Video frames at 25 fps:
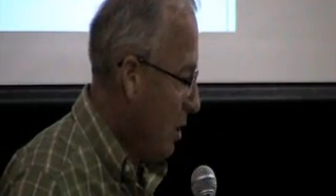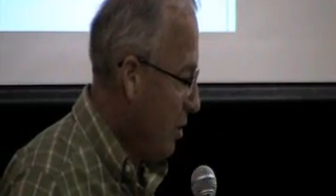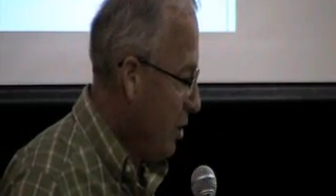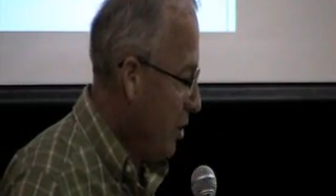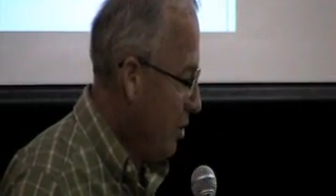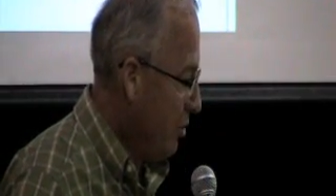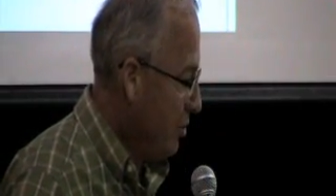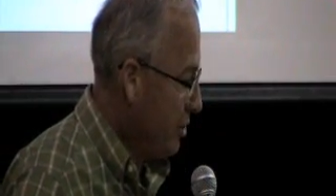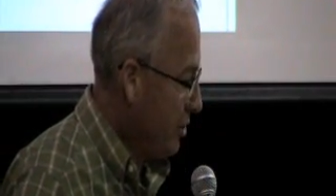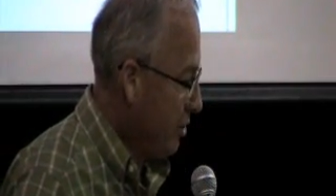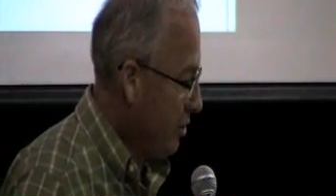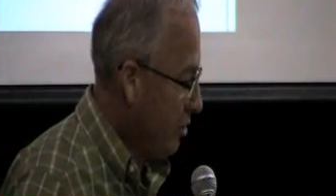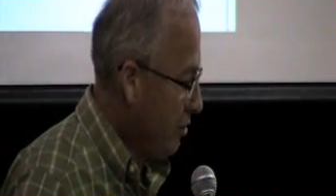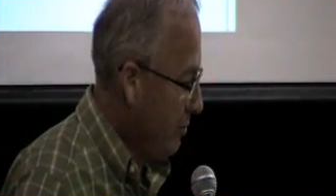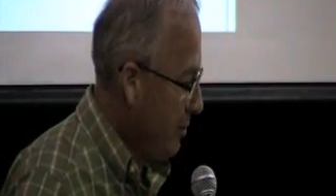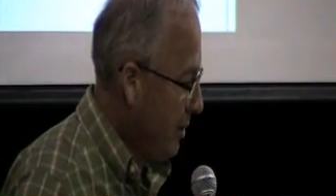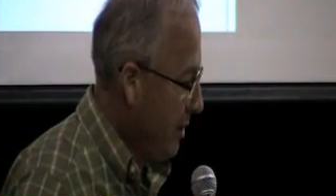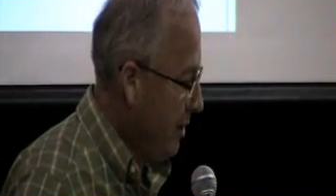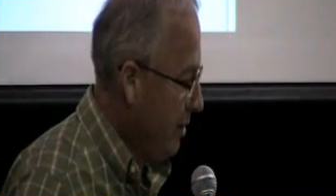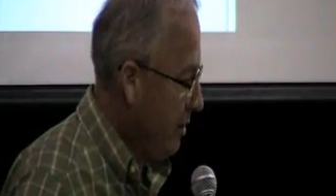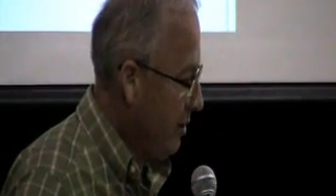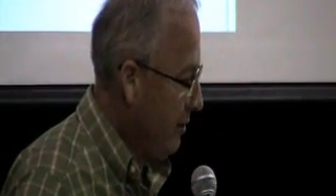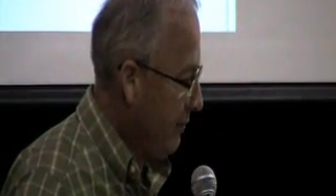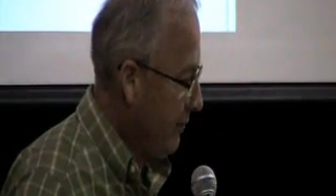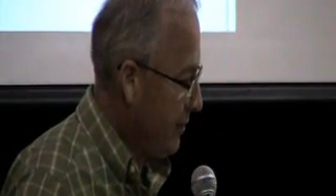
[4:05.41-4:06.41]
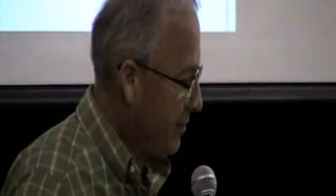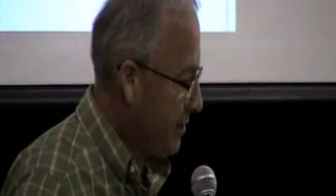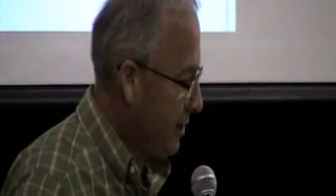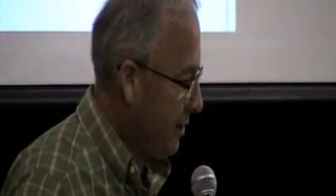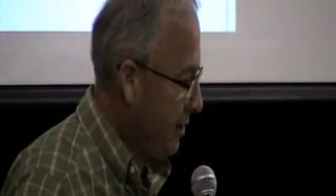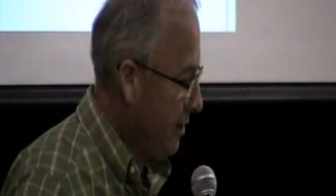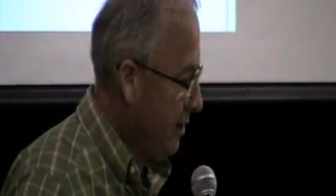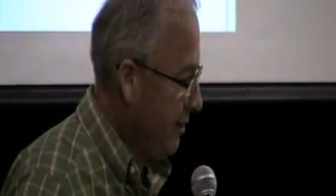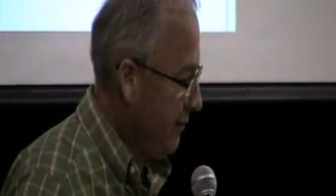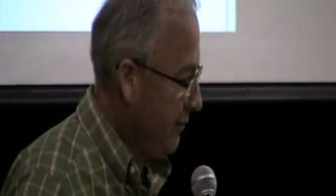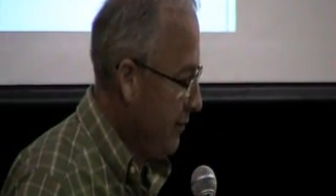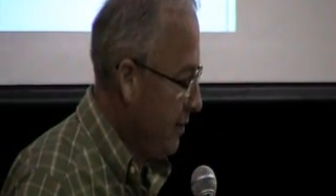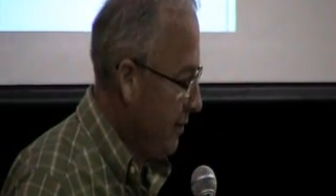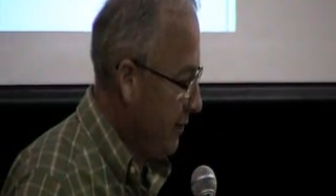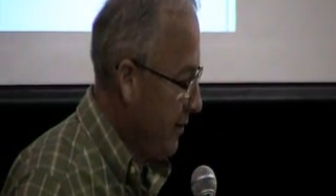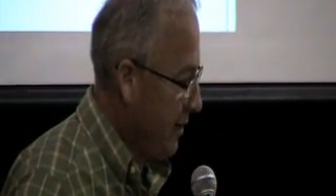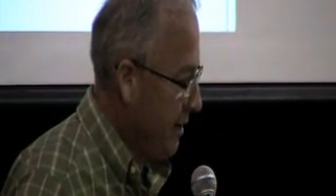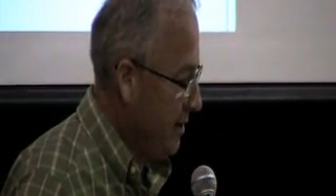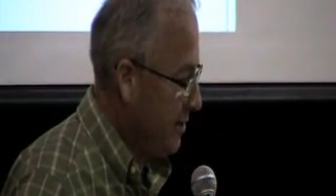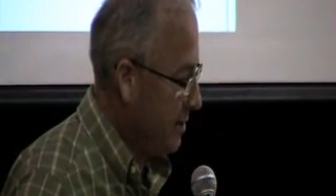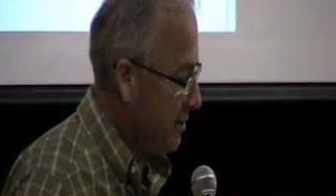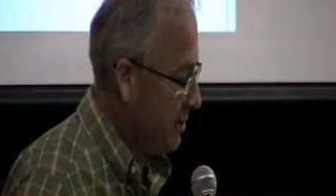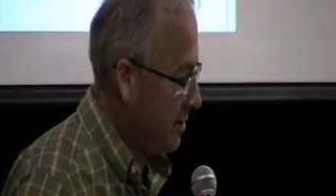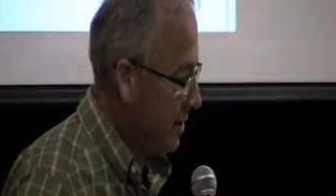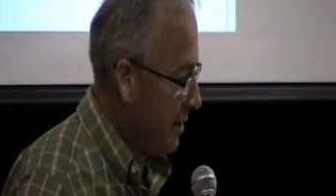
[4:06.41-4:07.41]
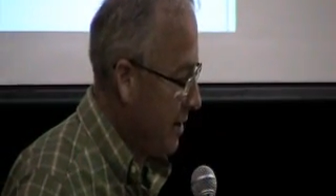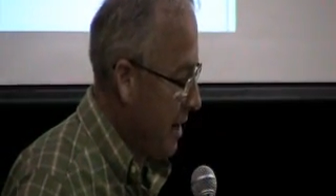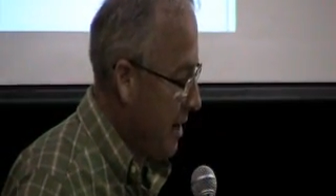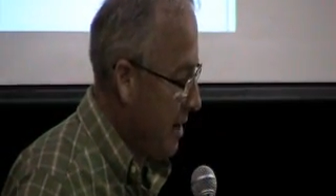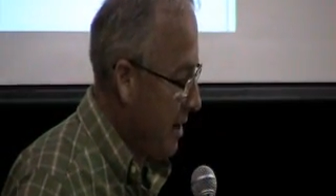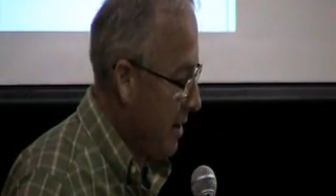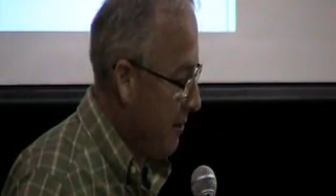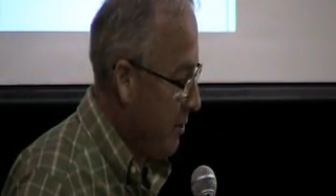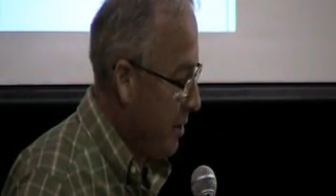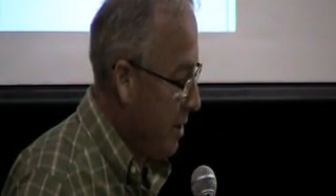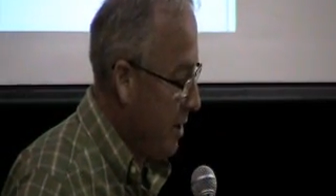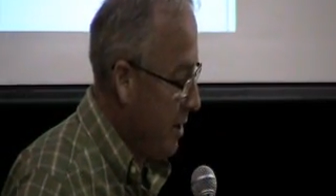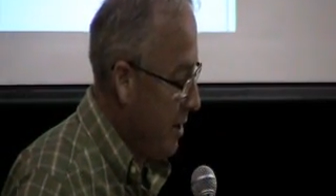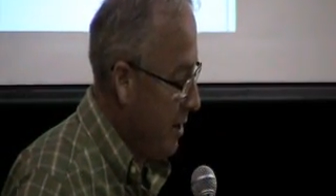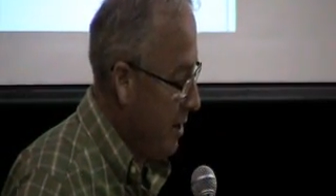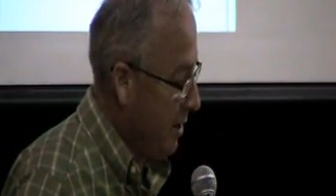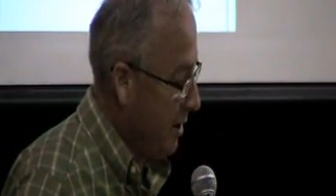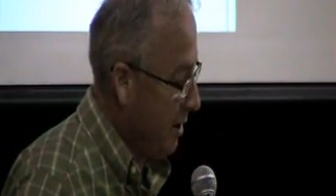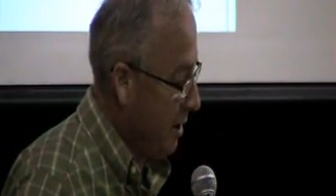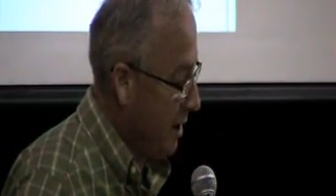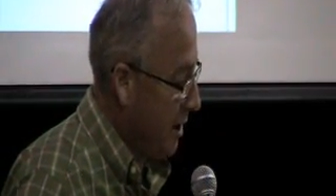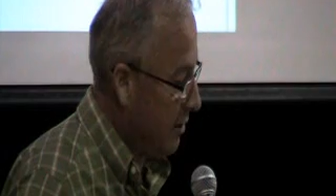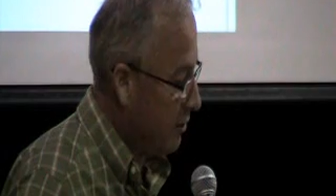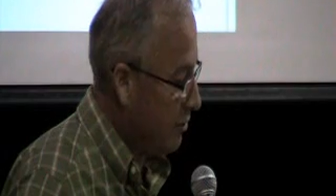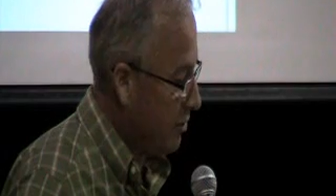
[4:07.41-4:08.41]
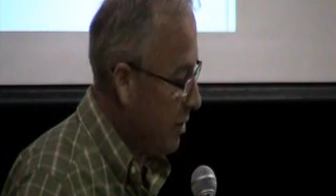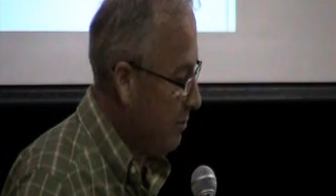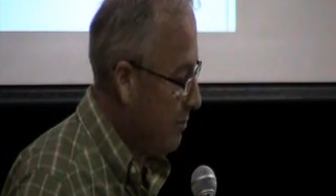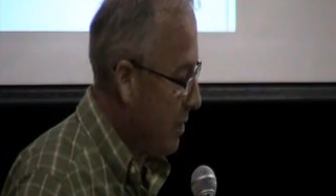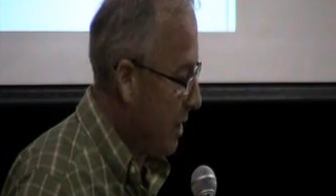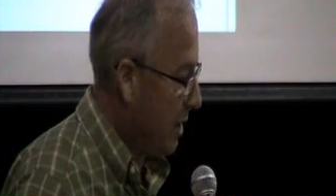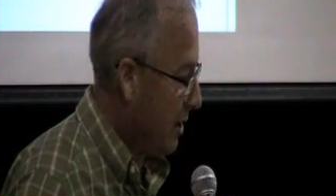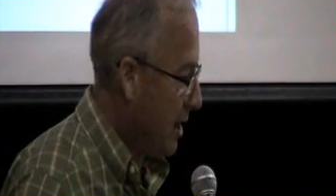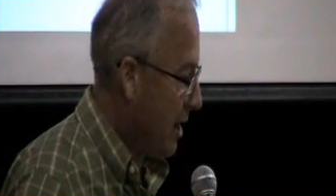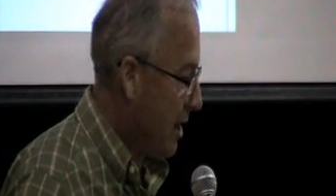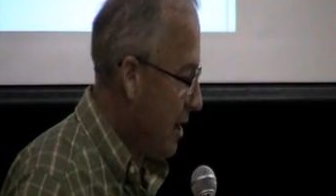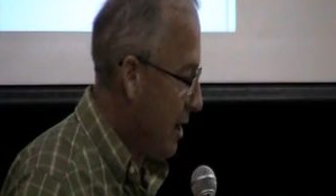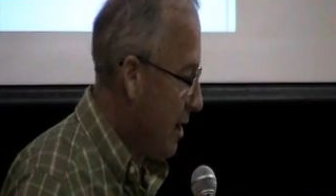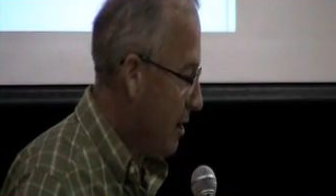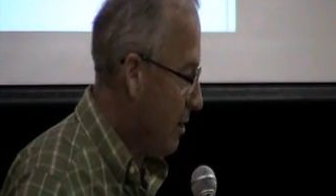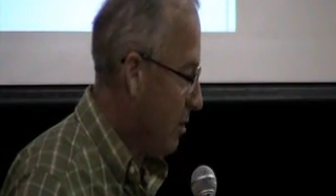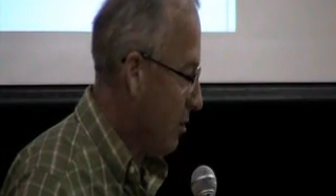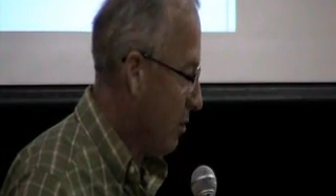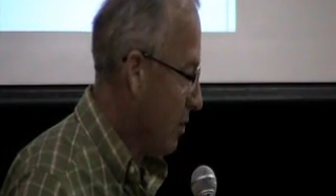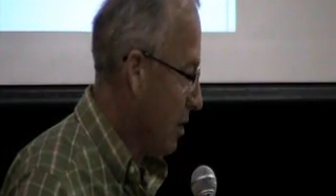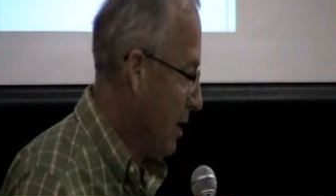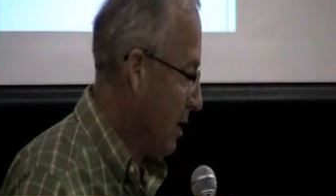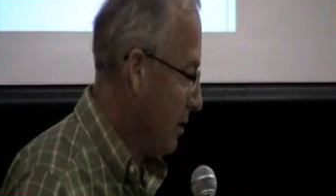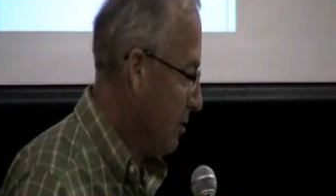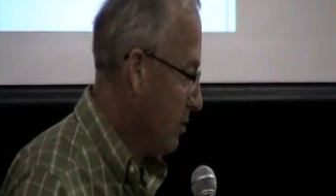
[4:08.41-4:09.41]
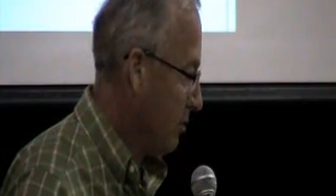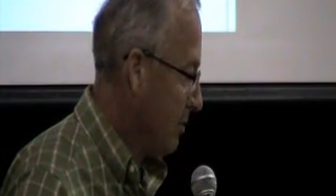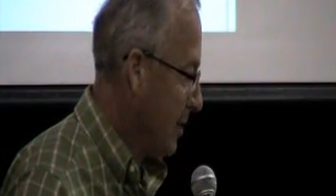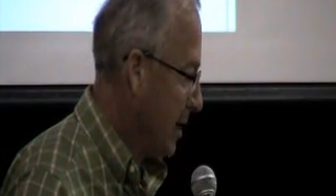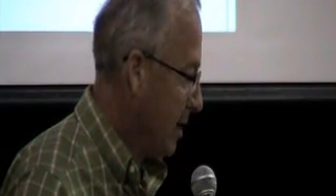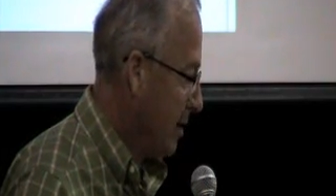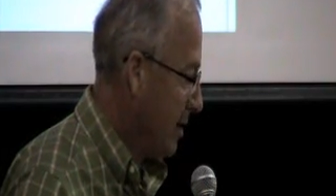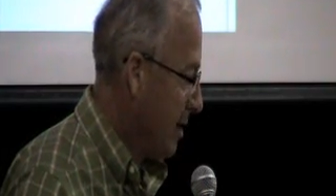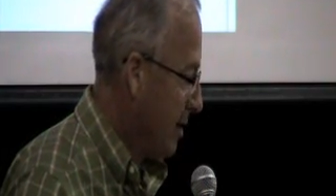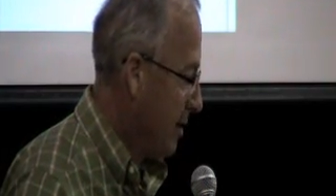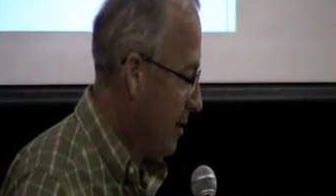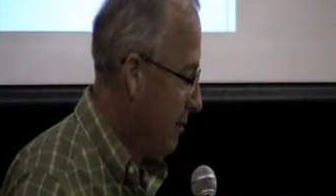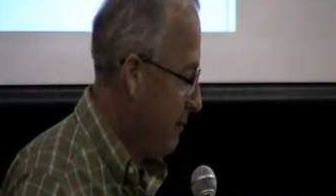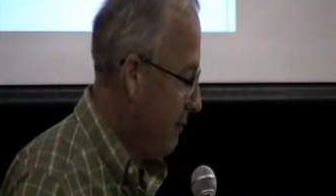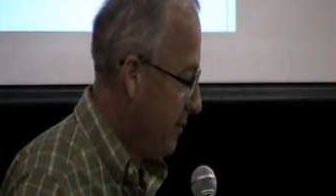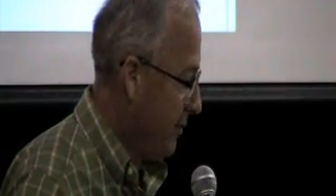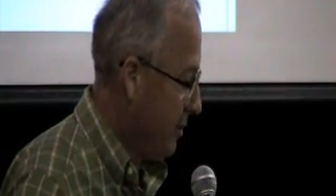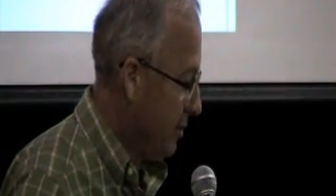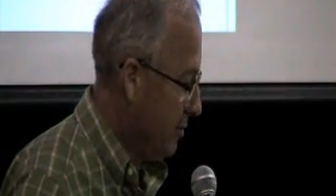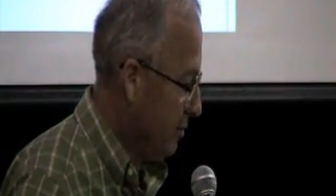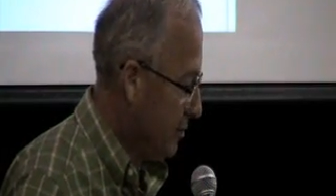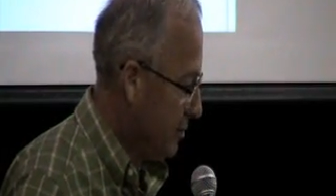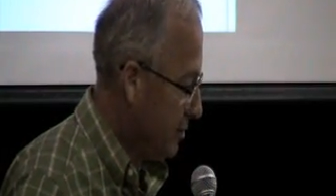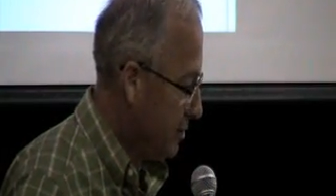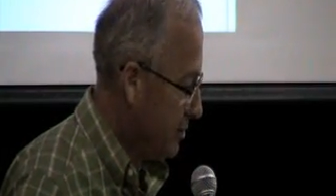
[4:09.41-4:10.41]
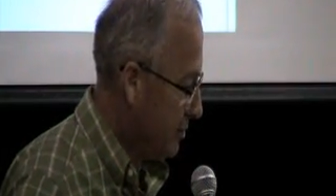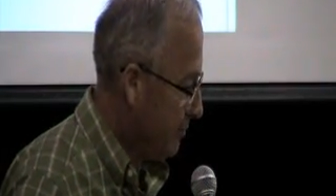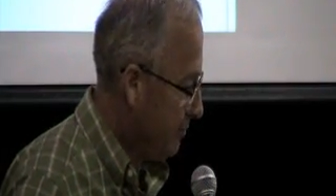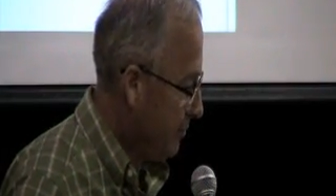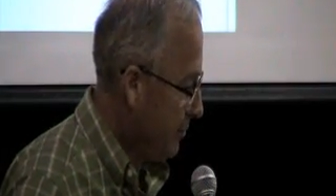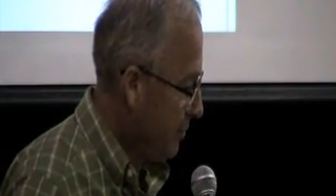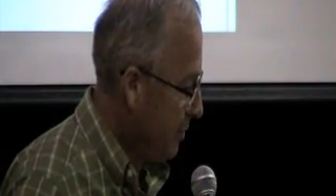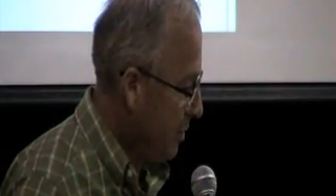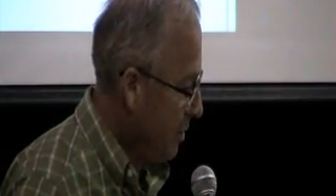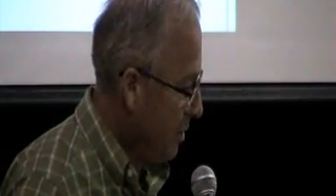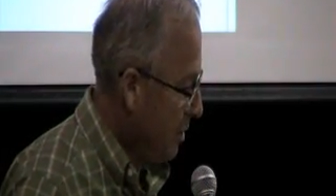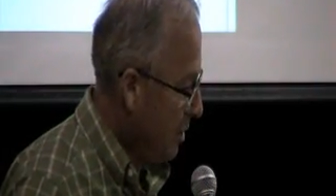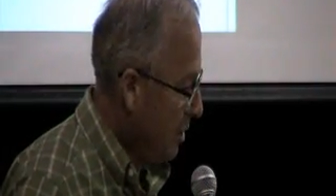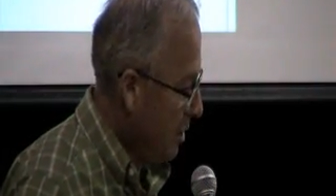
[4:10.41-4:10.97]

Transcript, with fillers: while using or being in the vicinity of devices emanating electric, magnetic, or electromagnetic fields.